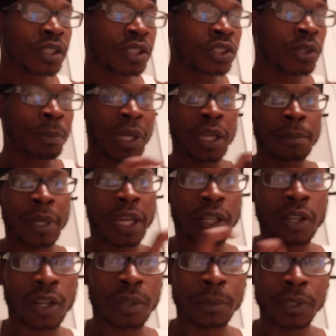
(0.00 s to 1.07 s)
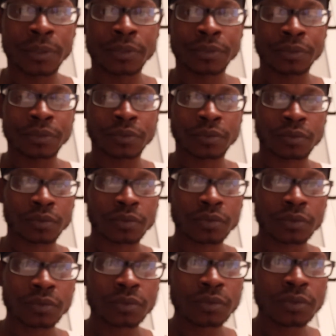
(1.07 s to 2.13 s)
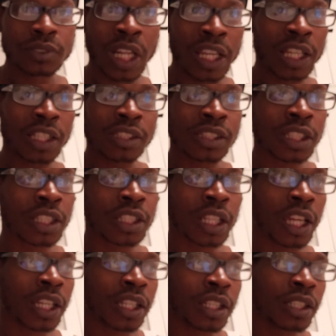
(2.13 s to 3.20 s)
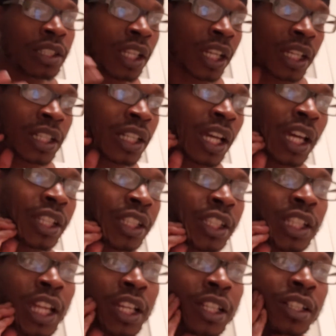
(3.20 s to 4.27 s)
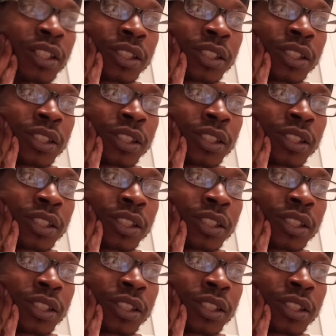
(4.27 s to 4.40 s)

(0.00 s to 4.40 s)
to pay back karma. Like I was saying, like a Gandhi, like